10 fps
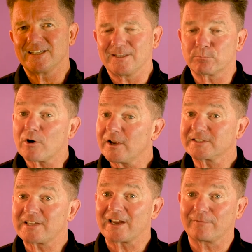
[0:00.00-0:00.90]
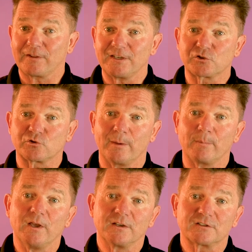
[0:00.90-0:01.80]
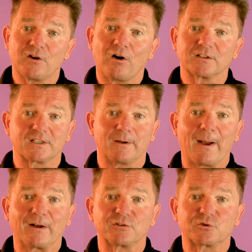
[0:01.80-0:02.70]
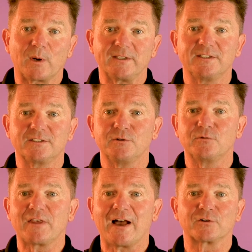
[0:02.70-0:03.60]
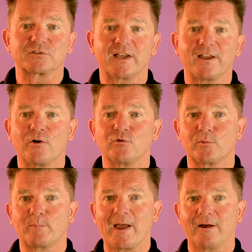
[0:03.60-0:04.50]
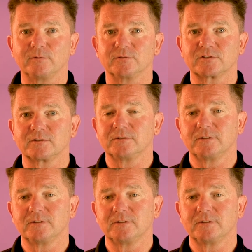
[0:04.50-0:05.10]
The price tag for this trip starts at about £22,800,